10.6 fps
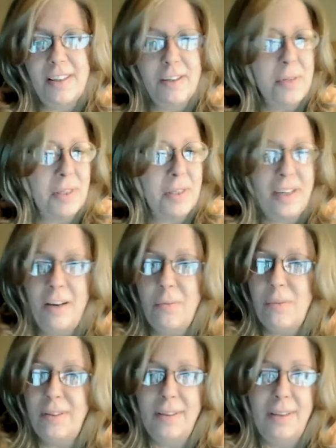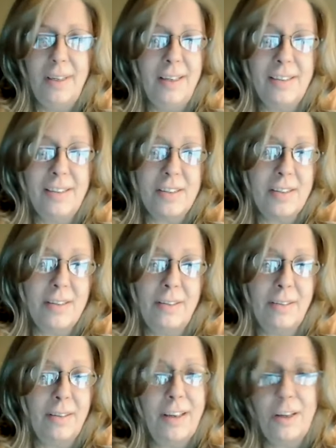there was a time when it just
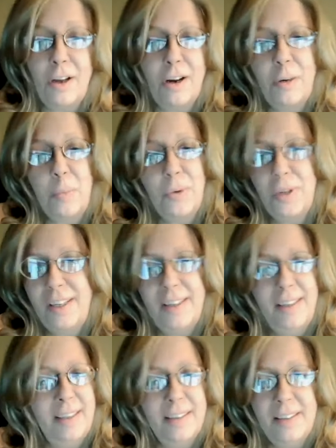looked like a cardboard cutout.